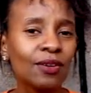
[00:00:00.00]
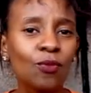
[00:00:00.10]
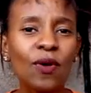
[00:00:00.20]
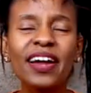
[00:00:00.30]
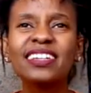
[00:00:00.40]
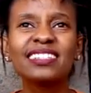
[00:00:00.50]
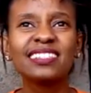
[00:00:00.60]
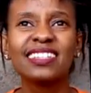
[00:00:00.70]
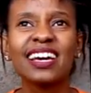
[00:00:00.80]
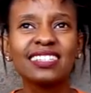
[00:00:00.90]
why did
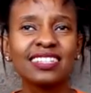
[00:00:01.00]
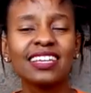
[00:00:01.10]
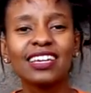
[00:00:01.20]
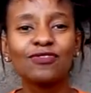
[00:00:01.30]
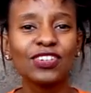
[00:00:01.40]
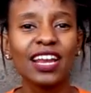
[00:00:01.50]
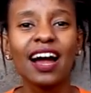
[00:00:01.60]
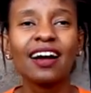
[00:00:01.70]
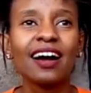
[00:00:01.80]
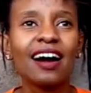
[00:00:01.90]
that thing even
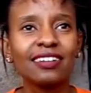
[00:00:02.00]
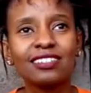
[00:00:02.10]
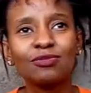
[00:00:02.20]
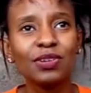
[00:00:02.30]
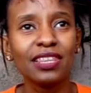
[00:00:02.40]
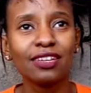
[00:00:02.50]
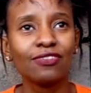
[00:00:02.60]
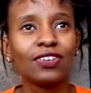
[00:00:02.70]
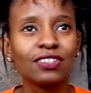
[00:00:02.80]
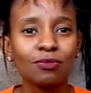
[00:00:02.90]
hurt me in the
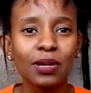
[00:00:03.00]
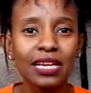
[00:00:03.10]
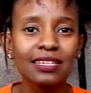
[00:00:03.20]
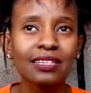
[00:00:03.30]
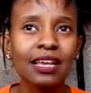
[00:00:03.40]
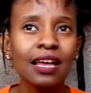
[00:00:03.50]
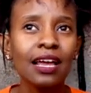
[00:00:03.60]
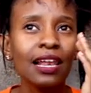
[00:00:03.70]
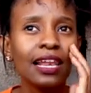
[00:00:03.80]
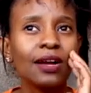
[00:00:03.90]
first place?
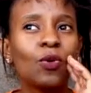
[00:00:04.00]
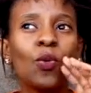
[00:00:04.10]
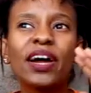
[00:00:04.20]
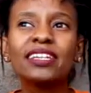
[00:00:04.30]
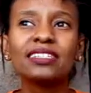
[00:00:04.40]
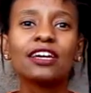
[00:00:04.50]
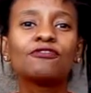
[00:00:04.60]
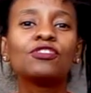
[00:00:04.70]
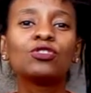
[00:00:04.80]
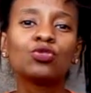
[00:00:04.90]
Like, why did I
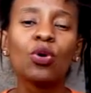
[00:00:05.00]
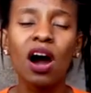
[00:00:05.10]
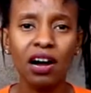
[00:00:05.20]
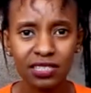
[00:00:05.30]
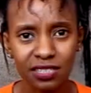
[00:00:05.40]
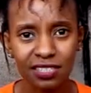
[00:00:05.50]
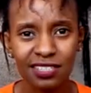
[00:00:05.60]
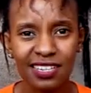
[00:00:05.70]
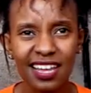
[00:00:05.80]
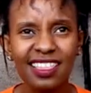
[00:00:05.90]
feel so hurt?
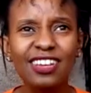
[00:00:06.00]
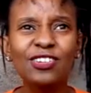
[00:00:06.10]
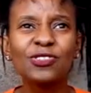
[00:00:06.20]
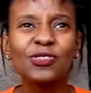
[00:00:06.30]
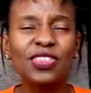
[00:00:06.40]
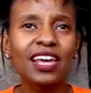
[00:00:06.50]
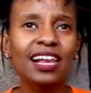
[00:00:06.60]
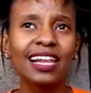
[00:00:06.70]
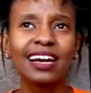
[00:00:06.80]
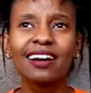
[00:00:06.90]
And then you're there
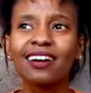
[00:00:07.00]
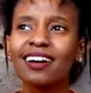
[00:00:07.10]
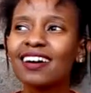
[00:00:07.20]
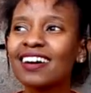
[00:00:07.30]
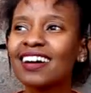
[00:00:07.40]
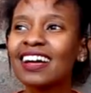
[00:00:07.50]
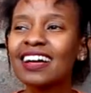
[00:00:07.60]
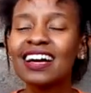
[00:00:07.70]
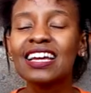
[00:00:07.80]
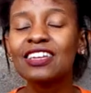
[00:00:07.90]
like,
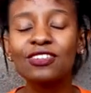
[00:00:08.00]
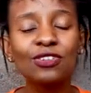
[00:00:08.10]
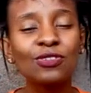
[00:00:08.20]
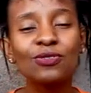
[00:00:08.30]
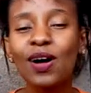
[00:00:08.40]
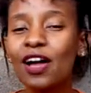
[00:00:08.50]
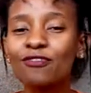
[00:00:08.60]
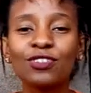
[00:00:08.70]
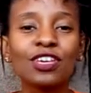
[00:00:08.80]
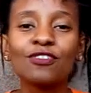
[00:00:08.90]
I
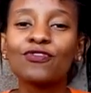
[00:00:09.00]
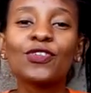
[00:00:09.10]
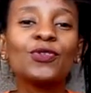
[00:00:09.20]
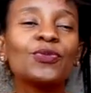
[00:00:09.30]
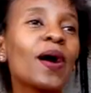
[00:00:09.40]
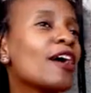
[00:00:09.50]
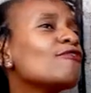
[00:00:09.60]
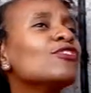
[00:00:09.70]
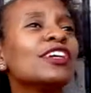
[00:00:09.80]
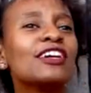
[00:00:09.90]
forgive you, I
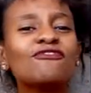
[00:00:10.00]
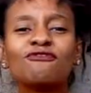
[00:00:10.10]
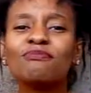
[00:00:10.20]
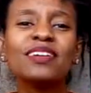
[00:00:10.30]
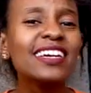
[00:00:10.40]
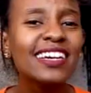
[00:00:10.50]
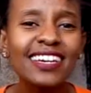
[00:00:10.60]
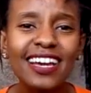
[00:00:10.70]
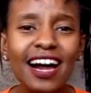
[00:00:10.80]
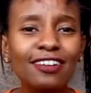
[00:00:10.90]
forgive
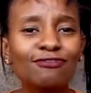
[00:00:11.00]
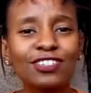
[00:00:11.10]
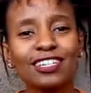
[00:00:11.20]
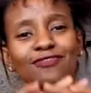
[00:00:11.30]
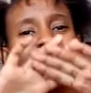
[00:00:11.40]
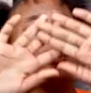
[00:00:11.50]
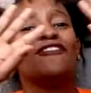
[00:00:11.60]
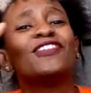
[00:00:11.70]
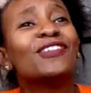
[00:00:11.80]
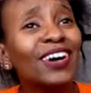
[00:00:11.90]
me, I forgive
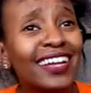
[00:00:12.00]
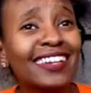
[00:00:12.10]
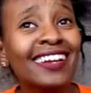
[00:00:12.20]
everyone.